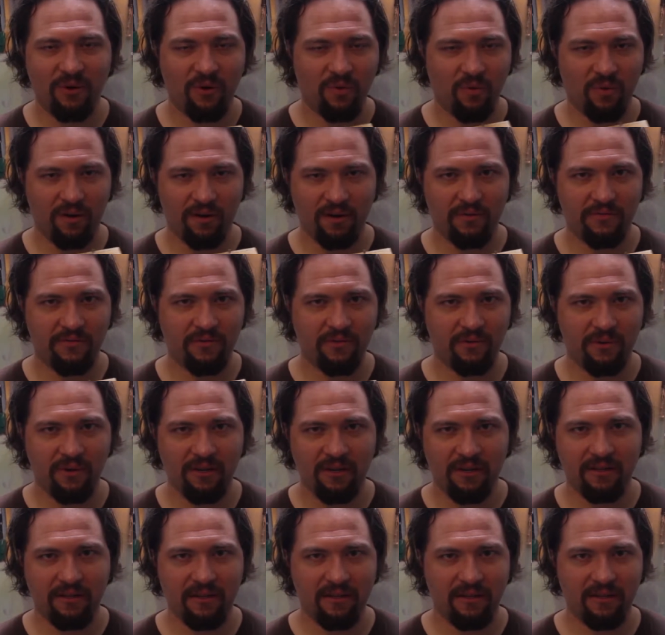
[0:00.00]
Wonderful,
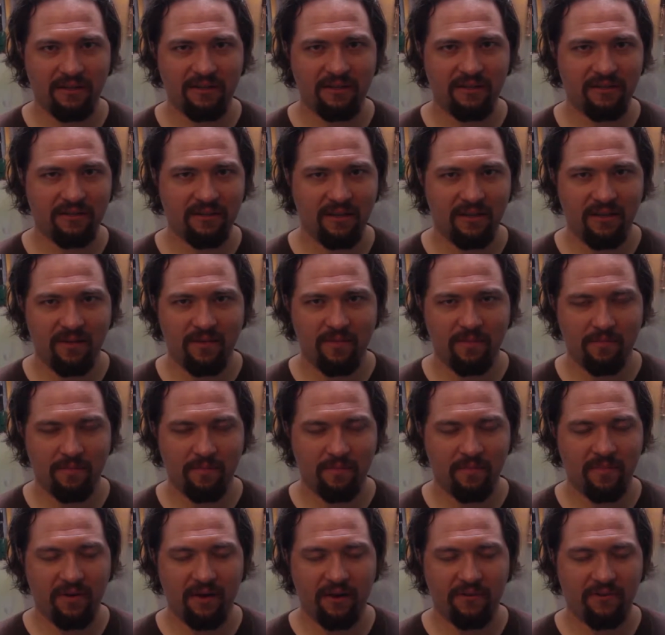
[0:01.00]
delicious,
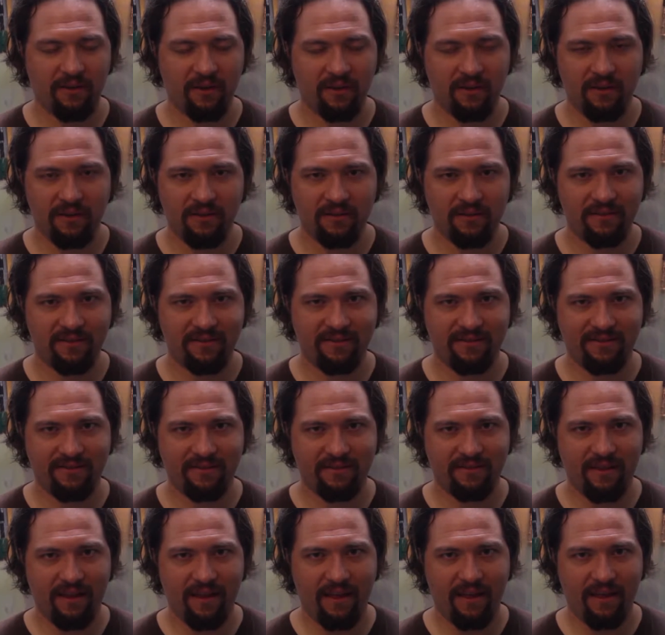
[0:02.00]
perfect
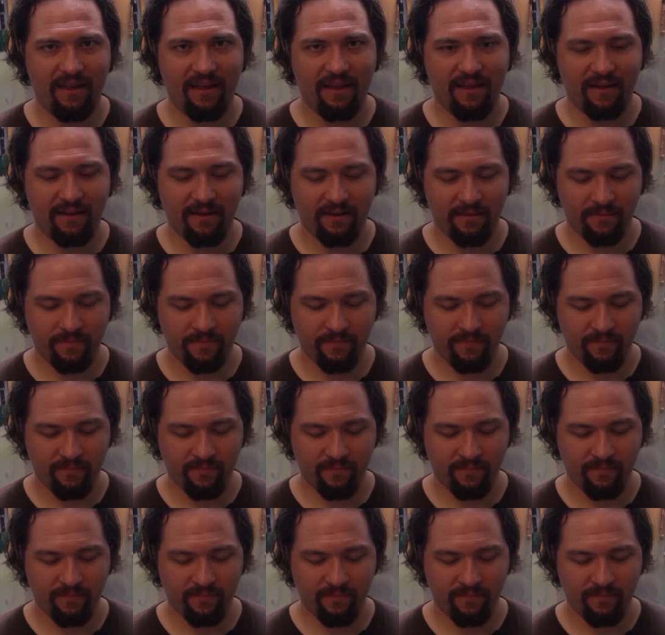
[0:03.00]
steak.